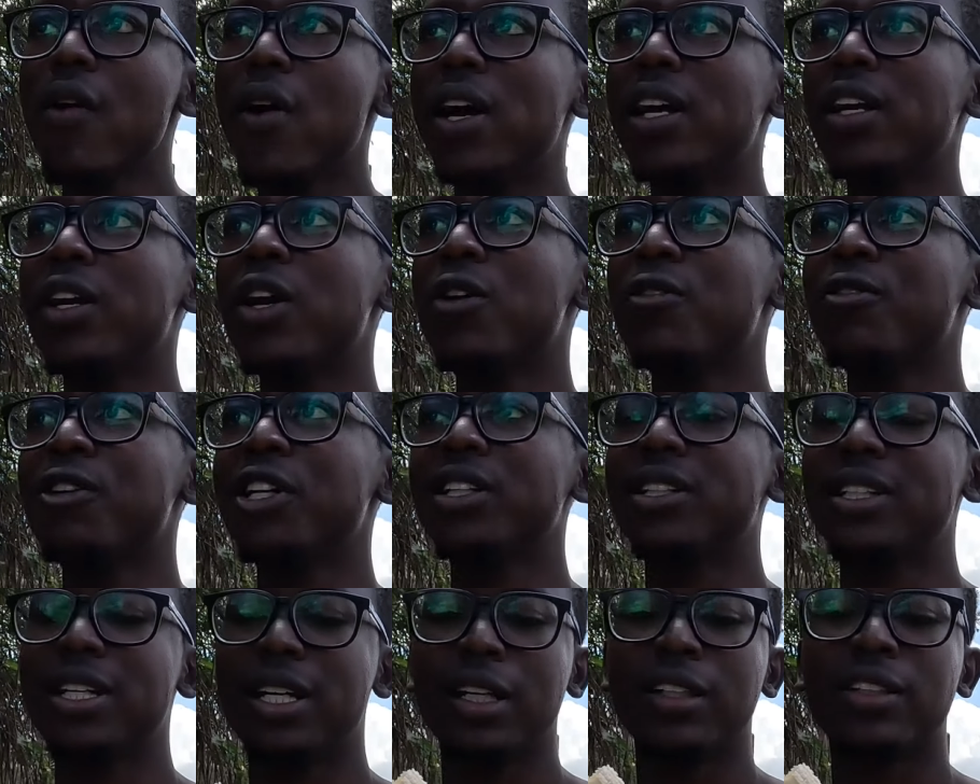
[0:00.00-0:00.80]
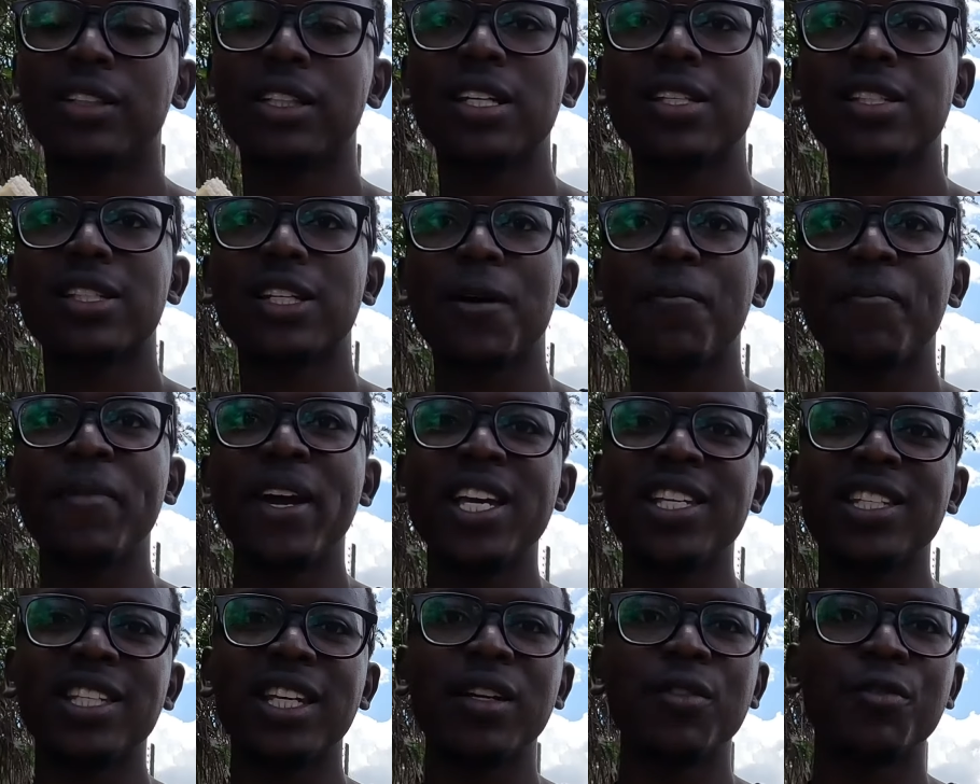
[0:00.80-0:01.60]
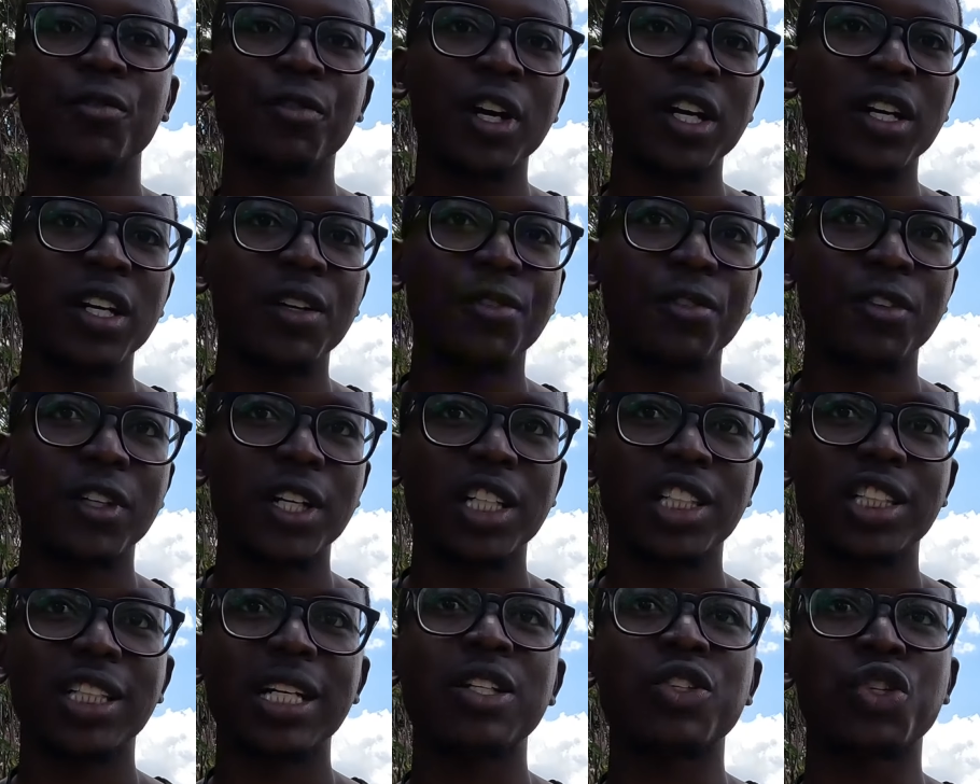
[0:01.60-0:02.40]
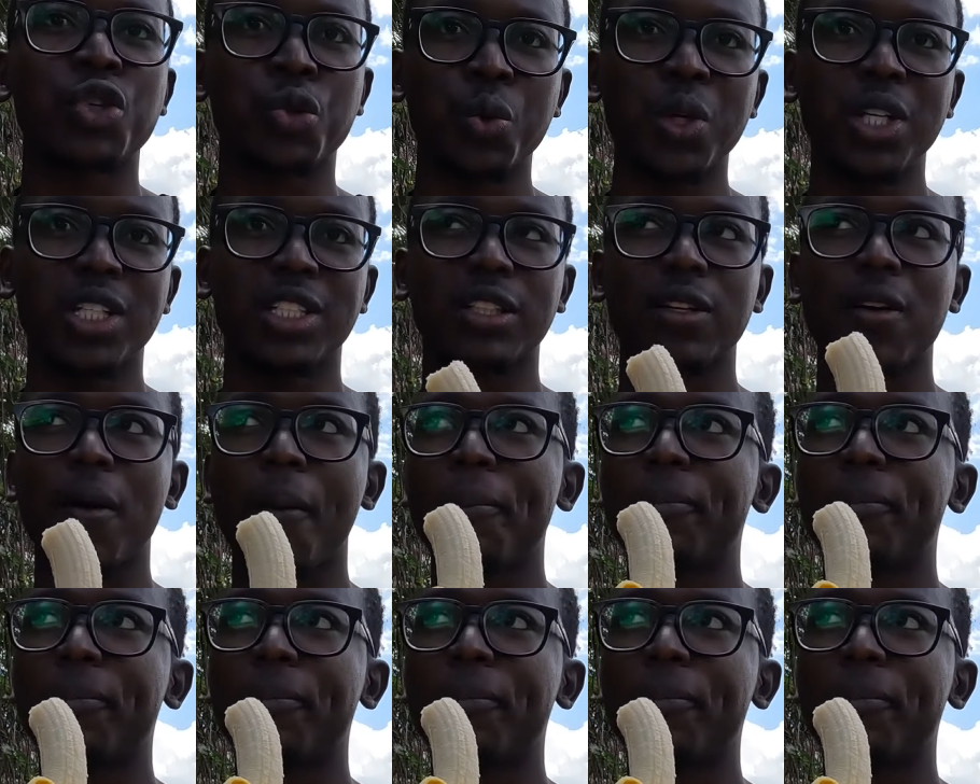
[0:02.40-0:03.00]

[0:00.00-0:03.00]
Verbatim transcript: I love it. It tastes amazing. Very fresh and sweet.